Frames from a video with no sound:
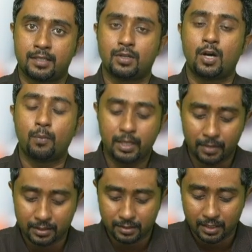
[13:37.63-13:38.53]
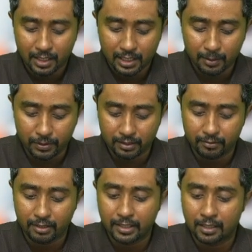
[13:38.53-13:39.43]
So how many months depreciation we
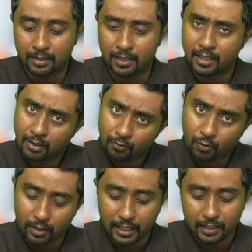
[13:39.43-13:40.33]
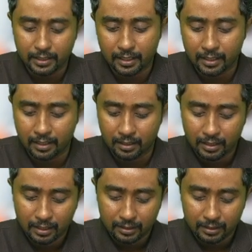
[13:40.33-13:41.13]
have to calculate? For the entire year.